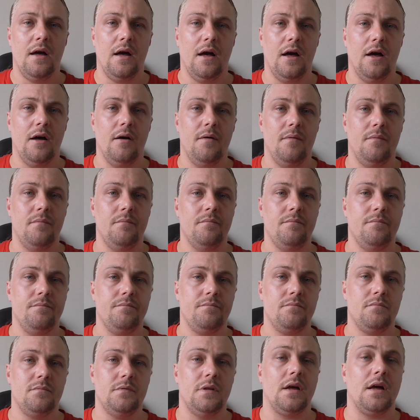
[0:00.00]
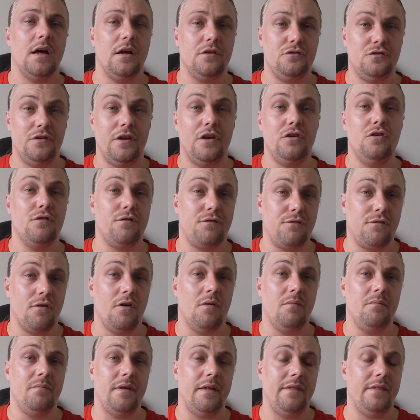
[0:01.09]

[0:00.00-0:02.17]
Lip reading: the country that you're from,